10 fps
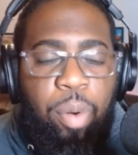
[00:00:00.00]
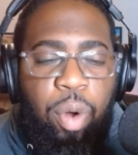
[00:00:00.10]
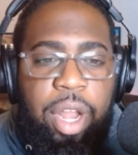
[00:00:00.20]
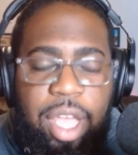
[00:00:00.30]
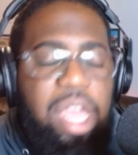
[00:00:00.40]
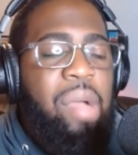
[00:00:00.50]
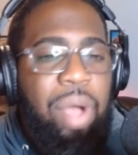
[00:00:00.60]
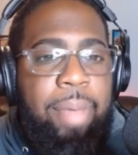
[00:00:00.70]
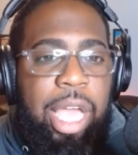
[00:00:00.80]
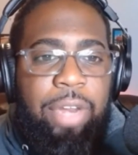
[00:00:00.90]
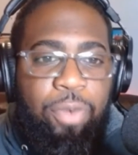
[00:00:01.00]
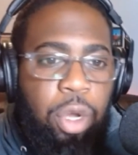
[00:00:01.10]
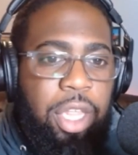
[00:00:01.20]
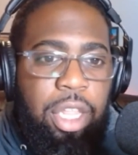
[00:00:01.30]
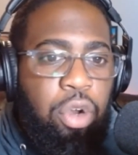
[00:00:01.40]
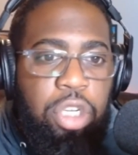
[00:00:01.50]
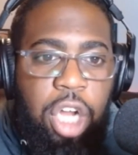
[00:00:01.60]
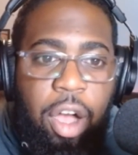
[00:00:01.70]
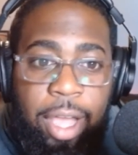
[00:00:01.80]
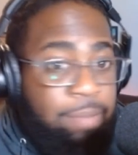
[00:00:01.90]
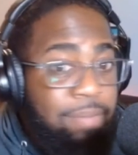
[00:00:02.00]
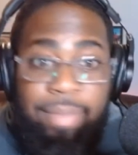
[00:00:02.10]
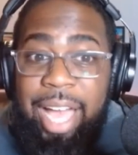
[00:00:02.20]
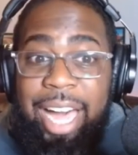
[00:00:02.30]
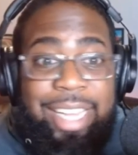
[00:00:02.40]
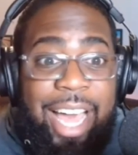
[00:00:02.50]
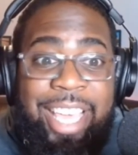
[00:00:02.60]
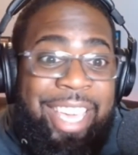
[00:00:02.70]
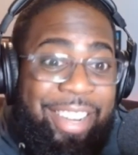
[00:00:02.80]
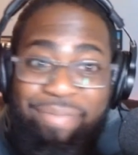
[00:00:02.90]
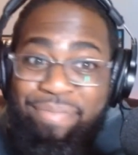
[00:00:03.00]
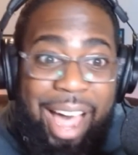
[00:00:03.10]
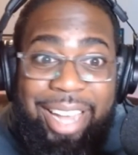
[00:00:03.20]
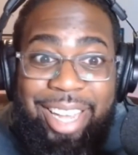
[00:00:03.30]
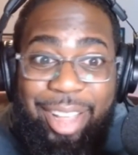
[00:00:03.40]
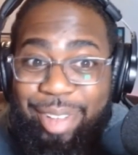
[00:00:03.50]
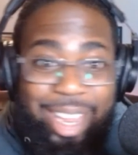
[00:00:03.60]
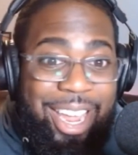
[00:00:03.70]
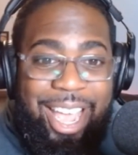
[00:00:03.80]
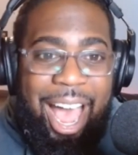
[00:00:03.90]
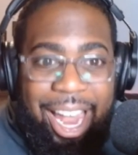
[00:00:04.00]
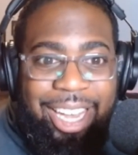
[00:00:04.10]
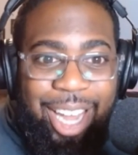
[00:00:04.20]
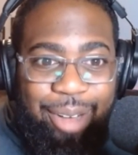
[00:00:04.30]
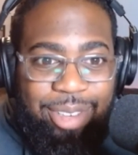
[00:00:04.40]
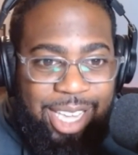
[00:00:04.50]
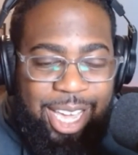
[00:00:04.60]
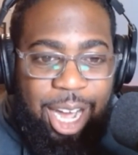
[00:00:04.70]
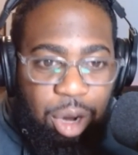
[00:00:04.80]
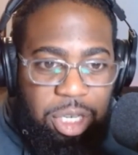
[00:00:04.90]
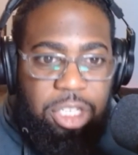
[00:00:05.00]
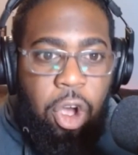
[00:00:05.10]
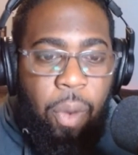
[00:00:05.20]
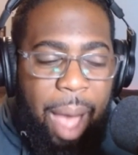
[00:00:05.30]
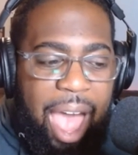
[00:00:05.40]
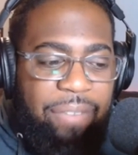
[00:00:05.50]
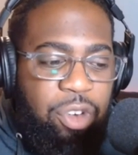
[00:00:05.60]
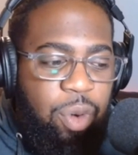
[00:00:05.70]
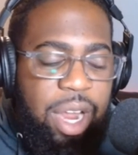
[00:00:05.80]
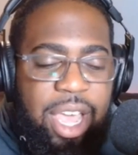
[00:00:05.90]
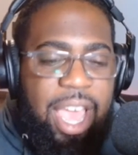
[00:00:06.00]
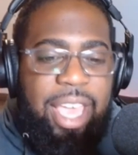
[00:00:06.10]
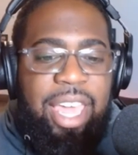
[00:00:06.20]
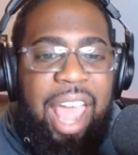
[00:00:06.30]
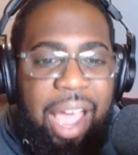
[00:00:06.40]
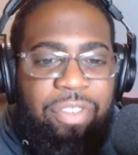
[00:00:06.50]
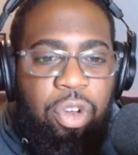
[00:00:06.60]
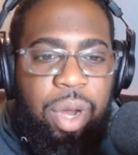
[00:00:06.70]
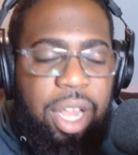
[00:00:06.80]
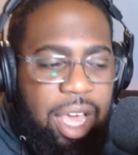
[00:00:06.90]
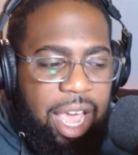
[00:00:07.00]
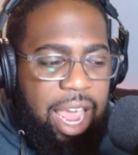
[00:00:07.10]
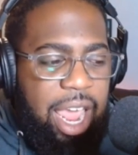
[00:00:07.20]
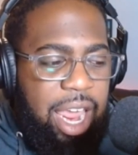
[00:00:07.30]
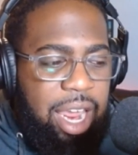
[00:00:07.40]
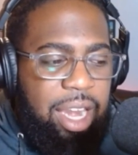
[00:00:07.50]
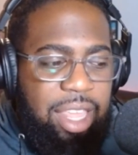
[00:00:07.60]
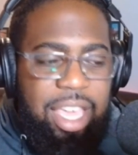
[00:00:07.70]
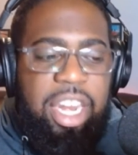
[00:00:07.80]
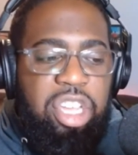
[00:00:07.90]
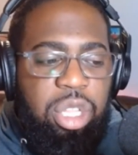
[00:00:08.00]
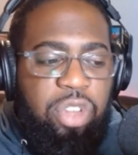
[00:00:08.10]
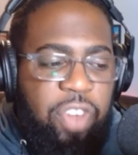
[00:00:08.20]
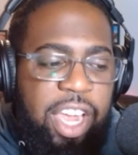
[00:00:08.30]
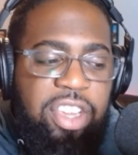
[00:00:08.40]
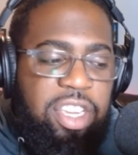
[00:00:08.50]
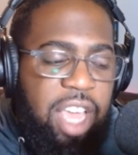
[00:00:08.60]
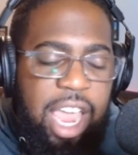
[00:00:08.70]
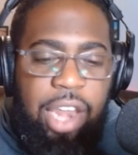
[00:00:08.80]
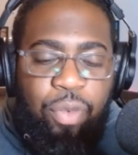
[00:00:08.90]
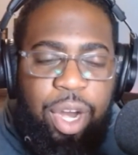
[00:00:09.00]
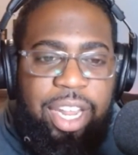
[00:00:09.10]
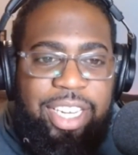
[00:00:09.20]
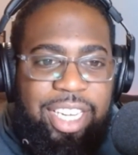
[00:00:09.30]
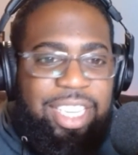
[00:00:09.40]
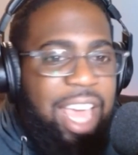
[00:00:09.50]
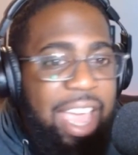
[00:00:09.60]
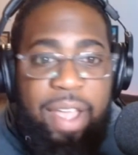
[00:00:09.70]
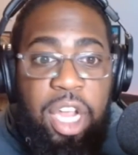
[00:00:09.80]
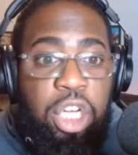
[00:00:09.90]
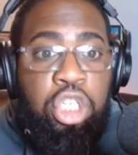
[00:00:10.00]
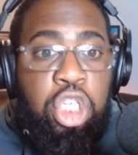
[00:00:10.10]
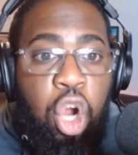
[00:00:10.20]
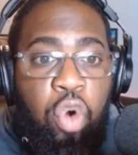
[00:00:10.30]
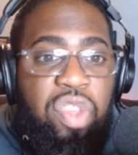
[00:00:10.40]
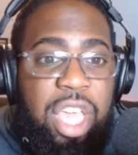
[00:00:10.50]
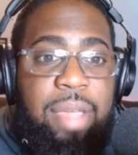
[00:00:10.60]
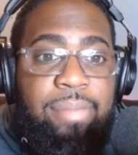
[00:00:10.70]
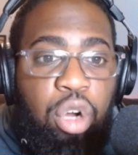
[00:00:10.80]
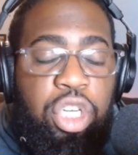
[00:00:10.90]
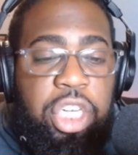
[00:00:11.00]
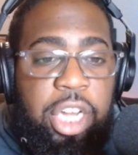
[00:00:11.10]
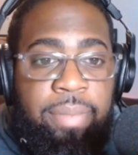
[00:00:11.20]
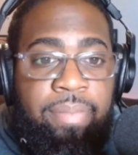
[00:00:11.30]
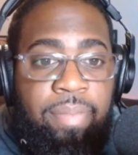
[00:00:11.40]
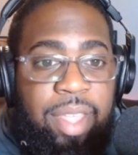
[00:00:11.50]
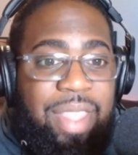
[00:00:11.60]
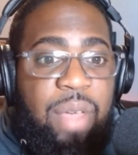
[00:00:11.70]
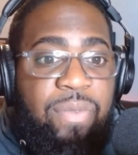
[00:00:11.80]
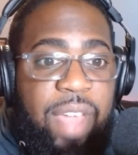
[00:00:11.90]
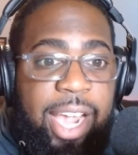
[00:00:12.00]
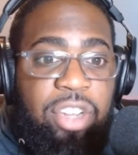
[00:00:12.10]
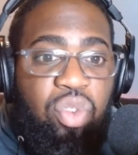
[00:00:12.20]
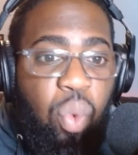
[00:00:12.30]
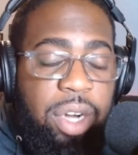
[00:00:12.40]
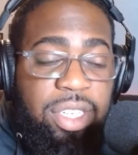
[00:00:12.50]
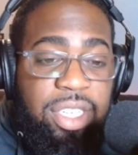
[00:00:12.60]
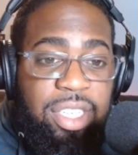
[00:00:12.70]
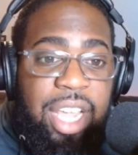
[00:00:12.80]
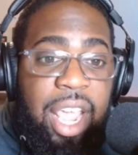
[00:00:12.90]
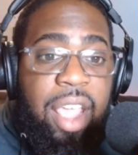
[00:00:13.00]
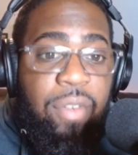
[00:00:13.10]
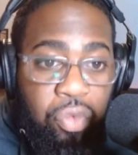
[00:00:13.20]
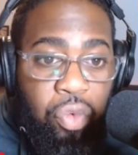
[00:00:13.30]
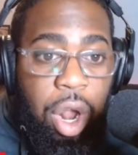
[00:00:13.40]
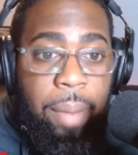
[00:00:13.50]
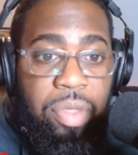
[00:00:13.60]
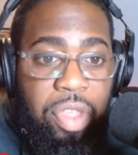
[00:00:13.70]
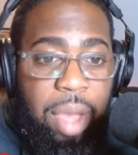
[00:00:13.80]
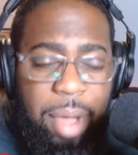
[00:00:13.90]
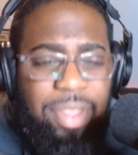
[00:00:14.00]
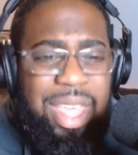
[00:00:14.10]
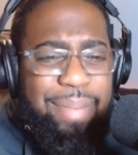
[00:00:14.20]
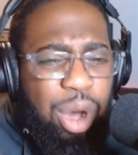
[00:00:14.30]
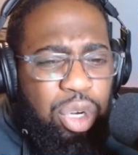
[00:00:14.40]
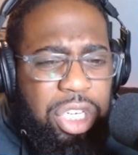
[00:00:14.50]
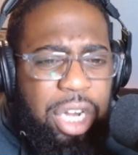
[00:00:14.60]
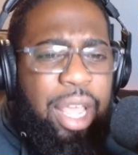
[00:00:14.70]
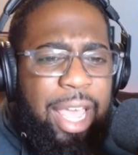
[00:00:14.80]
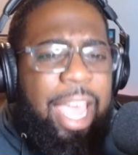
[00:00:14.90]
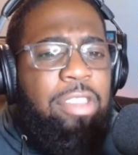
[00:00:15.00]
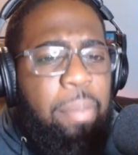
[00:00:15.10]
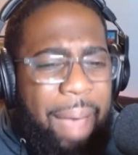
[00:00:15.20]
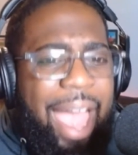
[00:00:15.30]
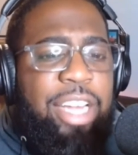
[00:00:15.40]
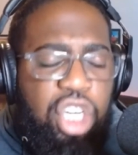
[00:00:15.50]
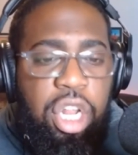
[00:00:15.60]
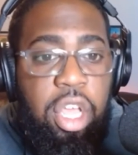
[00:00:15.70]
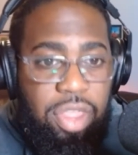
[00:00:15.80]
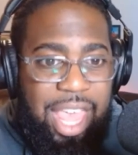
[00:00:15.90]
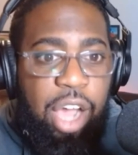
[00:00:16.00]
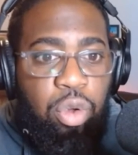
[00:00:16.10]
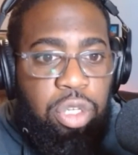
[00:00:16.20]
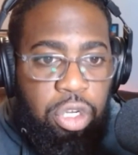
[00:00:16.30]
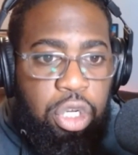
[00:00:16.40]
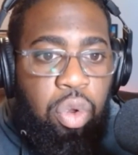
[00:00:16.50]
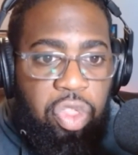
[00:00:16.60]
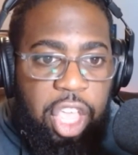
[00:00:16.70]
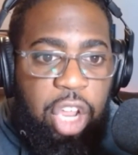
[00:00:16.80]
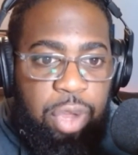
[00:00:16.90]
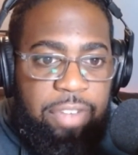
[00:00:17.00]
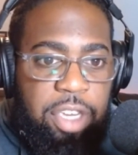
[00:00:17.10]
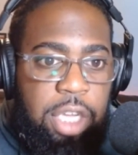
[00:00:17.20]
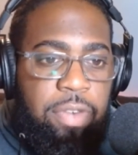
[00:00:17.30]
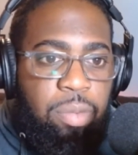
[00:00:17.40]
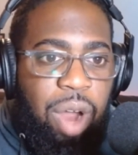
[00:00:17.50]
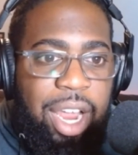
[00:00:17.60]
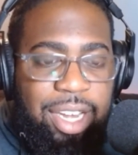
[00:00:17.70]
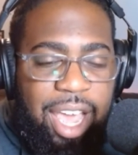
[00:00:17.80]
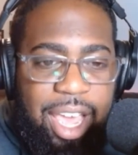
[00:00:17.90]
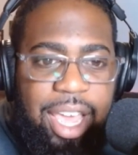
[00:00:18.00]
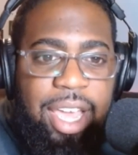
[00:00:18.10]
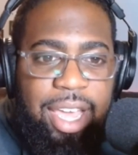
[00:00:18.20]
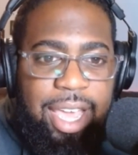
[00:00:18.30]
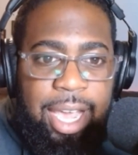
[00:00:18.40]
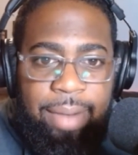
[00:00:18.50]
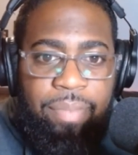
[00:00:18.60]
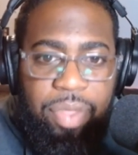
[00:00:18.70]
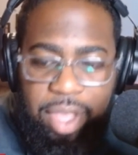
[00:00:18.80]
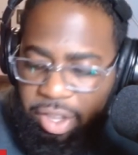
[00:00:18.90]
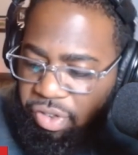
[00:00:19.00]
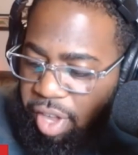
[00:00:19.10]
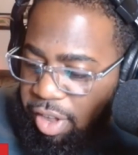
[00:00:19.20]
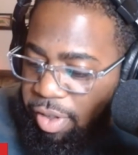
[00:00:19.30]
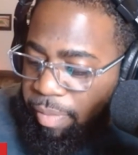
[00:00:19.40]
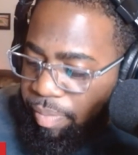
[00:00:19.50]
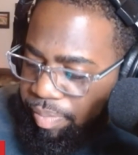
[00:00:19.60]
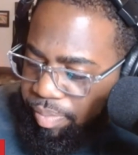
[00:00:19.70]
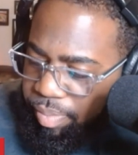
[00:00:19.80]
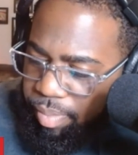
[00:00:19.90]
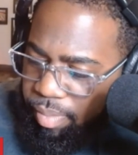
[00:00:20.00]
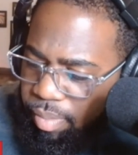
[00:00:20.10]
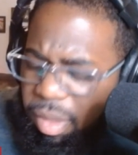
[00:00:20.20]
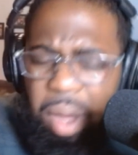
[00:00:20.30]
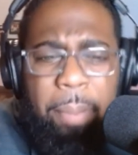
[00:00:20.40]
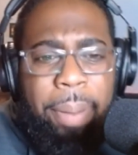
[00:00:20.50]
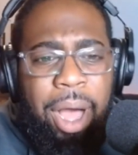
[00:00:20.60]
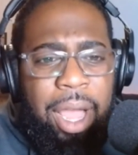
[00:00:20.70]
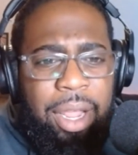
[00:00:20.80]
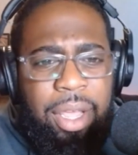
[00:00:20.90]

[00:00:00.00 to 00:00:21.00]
pointing, went back and forth, and a little jawing. I like it. I love it. I love seeing coaches go after it and get after it and get in each other's faces and really just, hey, show the emotion that fans want to see from them. The emotion and the passion. Those are two things we have seen from Ryan Day in this season. But